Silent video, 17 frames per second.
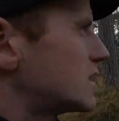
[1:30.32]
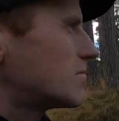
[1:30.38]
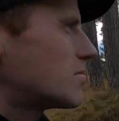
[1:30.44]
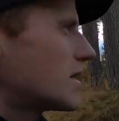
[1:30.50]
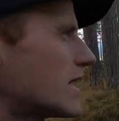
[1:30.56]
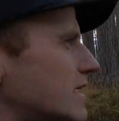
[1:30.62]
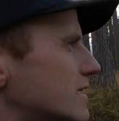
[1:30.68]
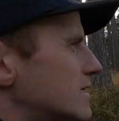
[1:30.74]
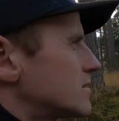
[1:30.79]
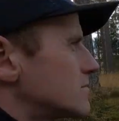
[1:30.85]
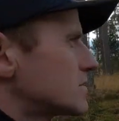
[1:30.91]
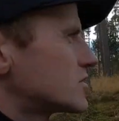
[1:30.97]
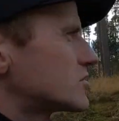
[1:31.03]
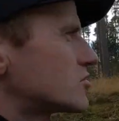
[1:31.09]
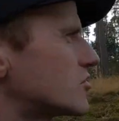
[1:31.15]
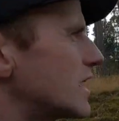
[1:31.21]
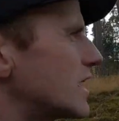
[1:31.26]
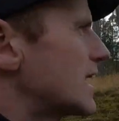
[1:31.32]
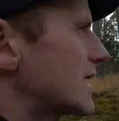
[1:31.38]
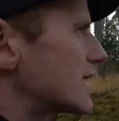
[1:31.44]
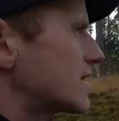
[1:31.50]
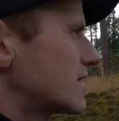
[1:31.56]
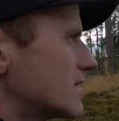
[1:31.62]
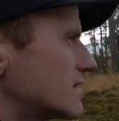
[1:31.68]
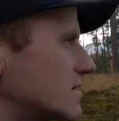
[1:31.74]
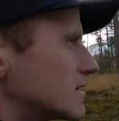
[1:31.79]
keep heading up this track
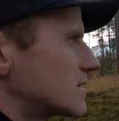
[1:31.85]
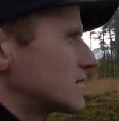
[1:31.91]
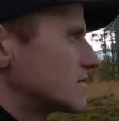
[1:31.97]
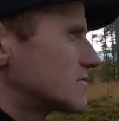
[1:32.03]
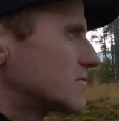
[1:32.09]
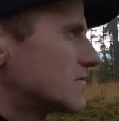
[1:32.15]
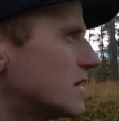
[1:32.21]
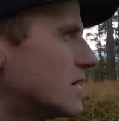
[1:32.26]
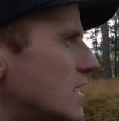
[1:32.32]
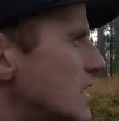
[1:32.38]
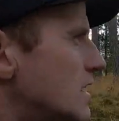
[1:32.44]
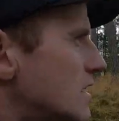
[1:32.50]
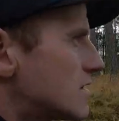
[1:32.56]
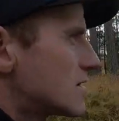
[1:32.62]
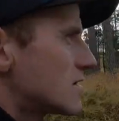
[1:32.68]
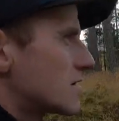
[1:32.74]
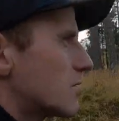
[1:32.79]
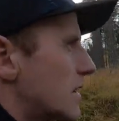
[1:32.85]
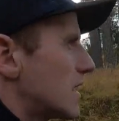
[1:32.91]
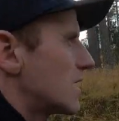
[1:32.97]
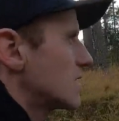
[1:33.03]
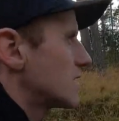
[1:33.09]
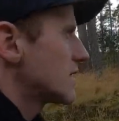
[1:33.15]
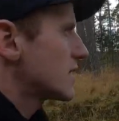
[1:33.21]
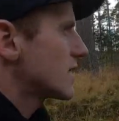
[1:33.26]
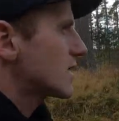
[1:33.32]
because there's
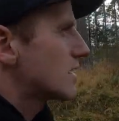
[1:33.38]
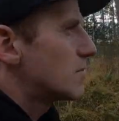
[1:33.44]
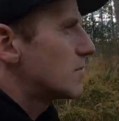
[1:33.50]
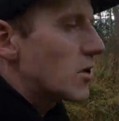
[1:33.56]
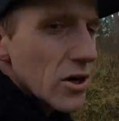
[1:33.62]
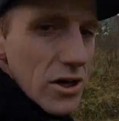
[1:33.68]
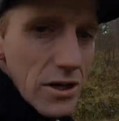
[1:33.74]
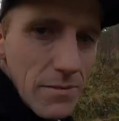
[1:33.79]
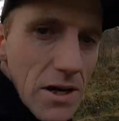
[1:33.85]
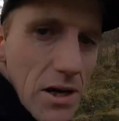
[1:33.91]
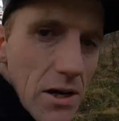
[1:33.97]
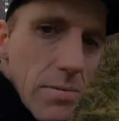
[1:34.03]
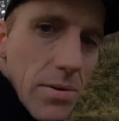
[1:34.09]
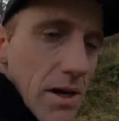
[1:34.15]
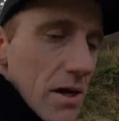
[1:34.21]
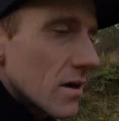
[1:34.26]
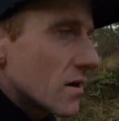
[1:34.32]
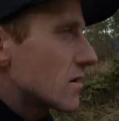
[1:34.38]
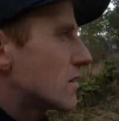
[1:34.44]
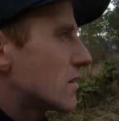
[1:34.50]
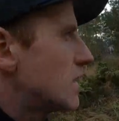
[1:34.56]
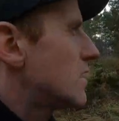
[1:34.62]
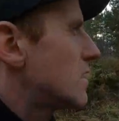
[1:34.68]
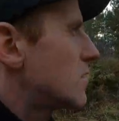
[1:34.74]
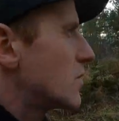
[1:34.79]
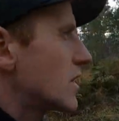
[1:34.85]
apparently like a monument up here.
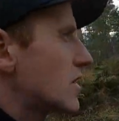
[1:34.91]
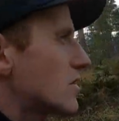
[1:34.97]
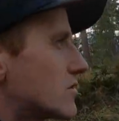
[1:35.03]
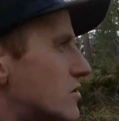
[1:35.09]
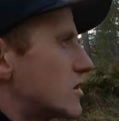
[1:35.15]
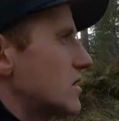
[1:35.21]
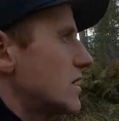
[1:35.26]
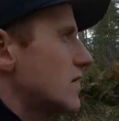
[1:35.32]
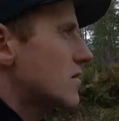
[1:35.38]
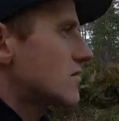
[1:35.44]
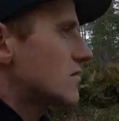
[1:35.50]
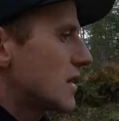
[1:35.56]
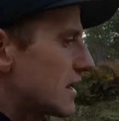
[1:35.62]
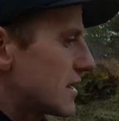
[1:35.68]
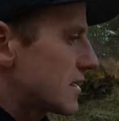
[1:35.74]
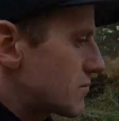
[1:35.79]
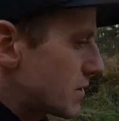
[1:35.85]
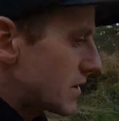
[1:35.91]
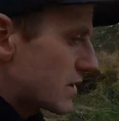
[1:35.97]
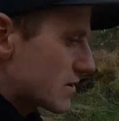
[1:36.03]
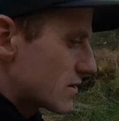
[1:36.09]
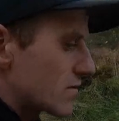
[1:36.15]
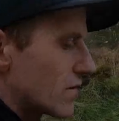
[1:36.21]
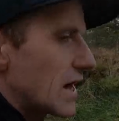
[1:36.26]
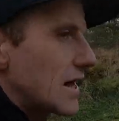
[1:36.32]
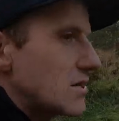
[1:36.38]
We could see it on last week's
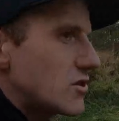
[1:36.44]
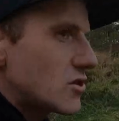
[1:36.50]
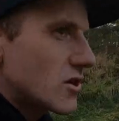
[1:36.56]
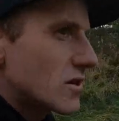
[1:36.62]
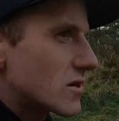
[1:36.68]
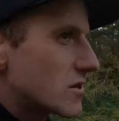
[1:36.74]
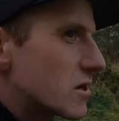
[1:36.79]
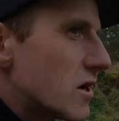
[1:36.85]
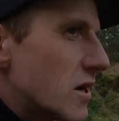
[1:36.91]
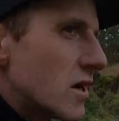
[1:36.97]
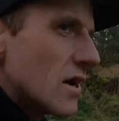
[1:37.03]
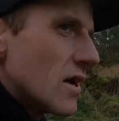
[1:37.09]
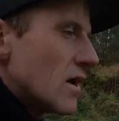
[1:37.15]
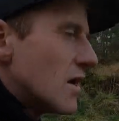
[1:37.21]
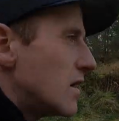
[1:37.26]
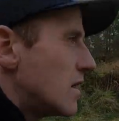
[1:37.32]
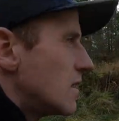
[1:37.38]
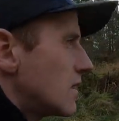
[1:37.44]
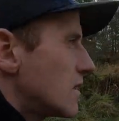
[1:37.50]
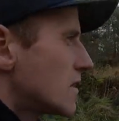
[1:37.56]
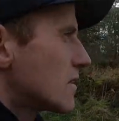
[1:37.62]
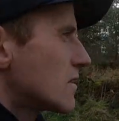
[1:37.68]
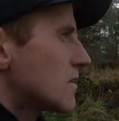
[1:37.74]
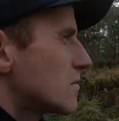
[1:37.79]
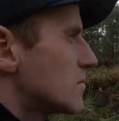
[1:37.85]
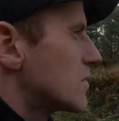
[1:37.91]
adventures,
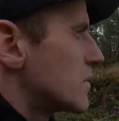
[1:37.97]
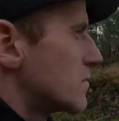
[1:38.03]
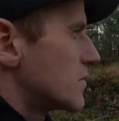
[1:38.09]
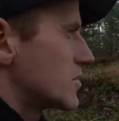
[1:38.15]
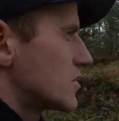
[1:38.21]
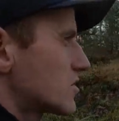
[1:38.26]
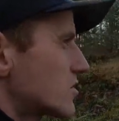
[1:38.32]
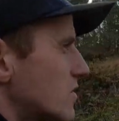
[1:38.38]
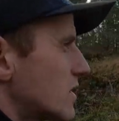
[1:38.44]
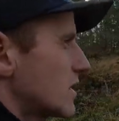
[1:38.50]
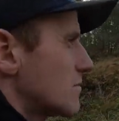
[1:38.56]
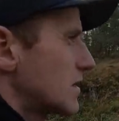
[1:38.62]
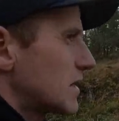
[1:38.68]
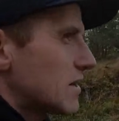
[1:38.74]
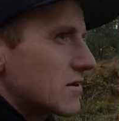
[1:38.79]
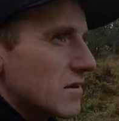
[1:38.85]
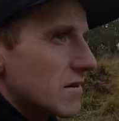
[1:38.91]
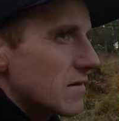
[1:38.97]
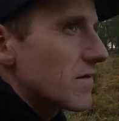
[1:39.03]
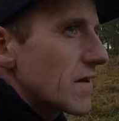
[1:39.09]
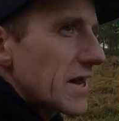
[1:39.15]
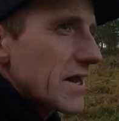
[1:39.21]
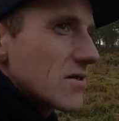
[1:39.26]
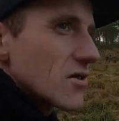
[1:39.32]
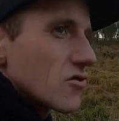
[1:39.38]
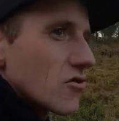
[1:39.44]
but we're just trying to basically
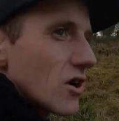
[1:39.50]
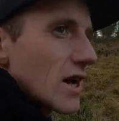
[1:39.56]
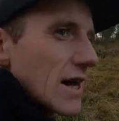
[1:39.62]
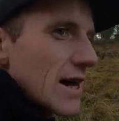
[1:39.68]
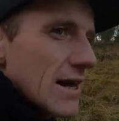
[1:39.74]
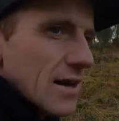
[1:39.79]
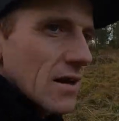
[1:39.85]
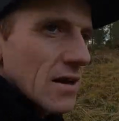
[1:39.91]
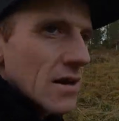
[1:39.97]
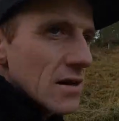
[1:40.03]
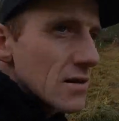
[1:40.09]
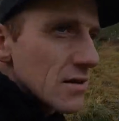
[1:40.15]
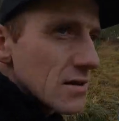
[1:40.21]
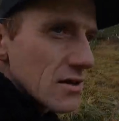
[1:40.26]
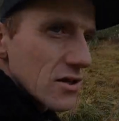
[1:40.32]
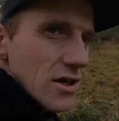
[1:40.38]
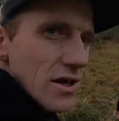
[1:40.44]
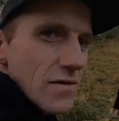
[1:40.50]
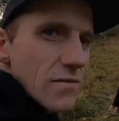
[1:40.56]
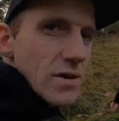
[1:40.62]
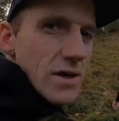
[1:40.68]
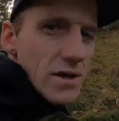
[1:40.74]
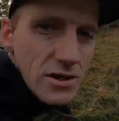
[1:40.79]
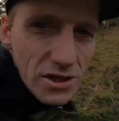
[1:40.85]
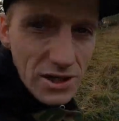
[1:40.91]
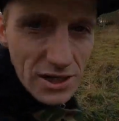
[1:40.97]
find a track to see if we
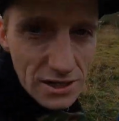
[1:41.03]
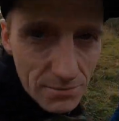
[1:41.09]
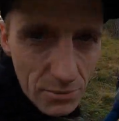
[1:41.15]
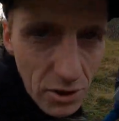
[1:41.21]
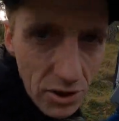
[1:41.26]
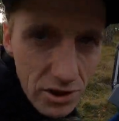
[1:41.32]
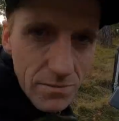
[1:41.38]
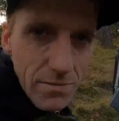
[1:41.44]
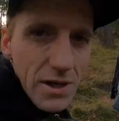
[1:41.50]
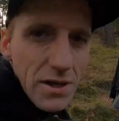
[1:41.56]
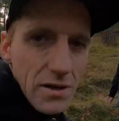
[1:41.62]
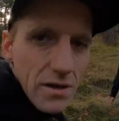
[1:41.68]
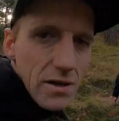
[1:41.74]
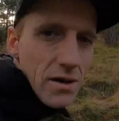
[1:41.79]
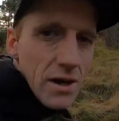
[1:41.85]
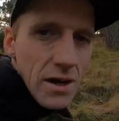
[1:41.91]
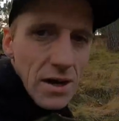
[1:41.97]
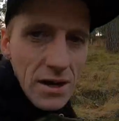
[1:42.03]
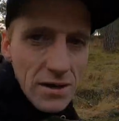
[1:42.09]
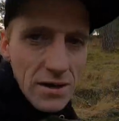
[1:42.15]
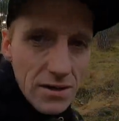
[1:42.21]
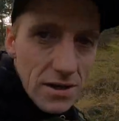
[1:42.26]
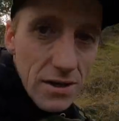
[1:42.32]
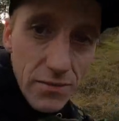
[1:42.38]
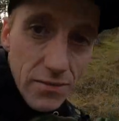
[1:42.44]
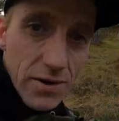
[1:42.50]
can see the monument or
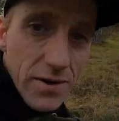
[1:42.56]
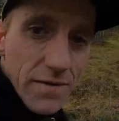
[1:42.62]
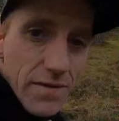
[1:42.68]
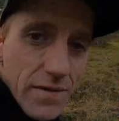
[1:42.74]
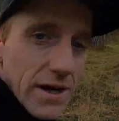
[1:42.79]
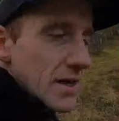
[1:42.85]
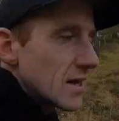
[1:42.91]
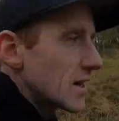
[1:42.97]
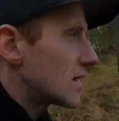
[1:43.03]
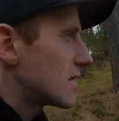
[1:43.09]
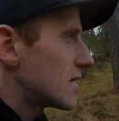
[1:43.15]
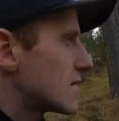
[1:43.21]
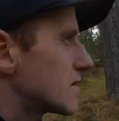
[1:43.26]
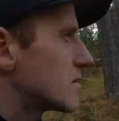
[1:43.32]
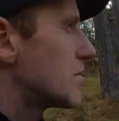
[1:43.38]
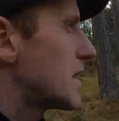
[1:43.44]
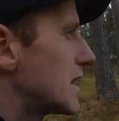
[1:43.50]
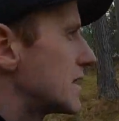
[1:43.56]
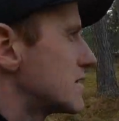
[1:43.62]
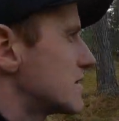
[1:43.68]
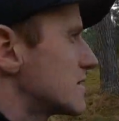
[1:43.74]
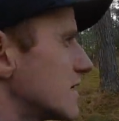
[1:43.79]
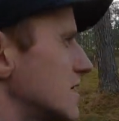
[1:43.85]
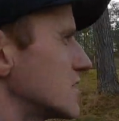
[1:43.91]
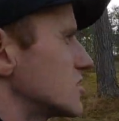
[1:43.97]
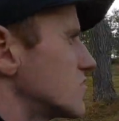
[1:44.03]
see if we can find any other
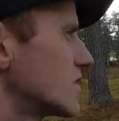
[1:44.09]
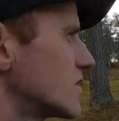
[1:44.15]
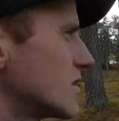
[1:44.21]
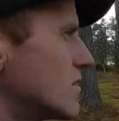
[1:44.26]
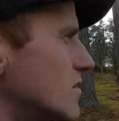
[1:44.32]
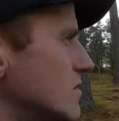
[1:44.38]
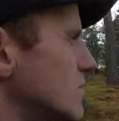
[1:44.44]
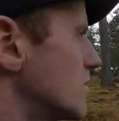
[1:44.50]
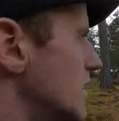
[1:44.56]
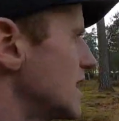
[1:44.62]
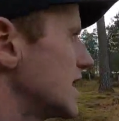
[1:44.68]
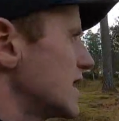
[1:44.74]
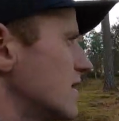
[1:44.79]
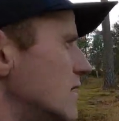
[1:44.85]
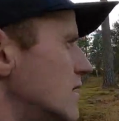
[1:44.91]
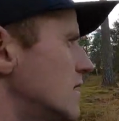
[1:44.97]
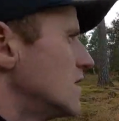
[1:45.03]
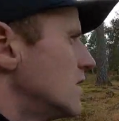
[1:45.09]
abandoned history along the way.